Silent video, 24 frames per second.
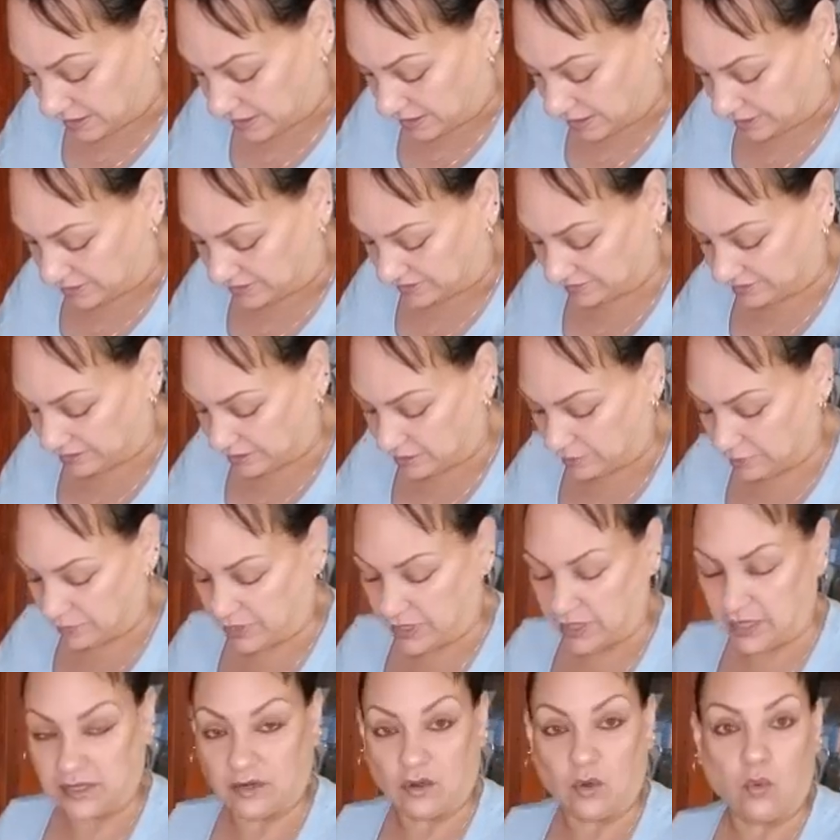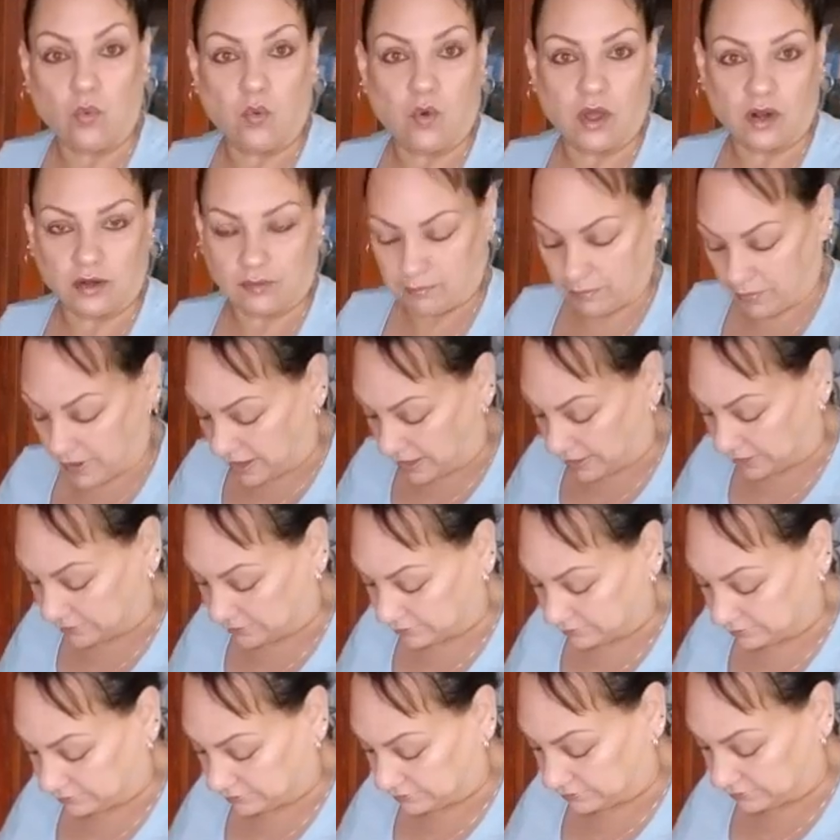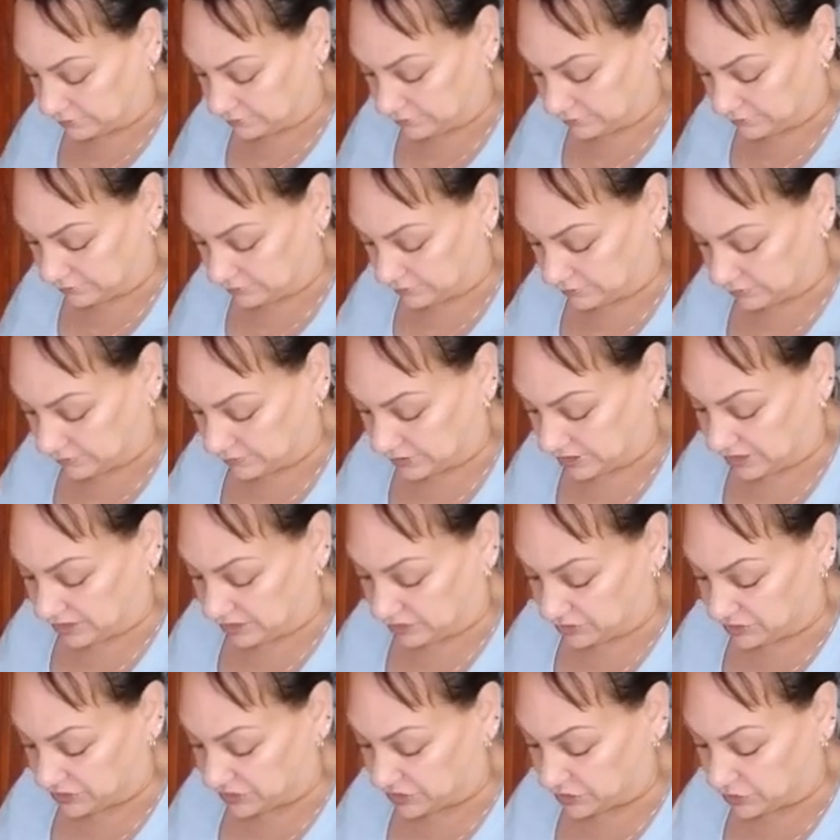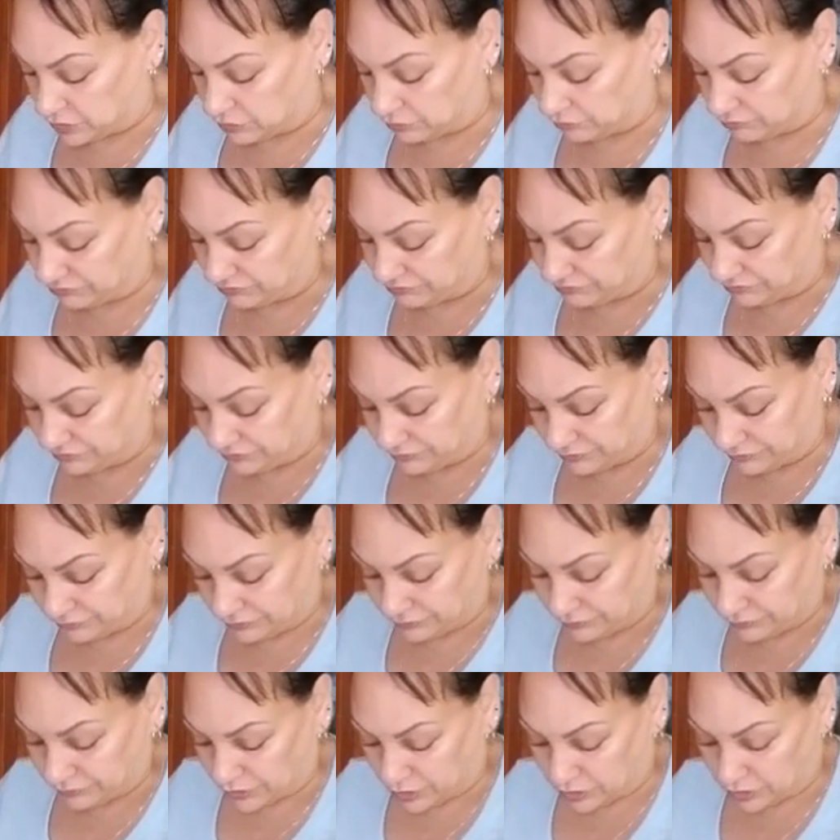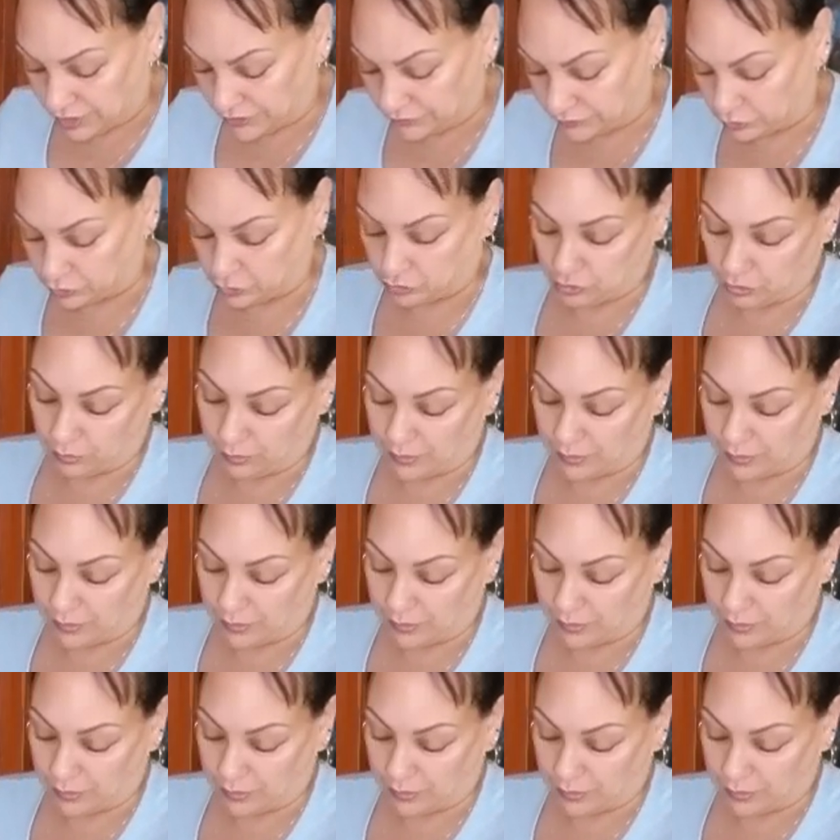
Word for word: And it's gonna be in a one pot deal. So you don't have to do the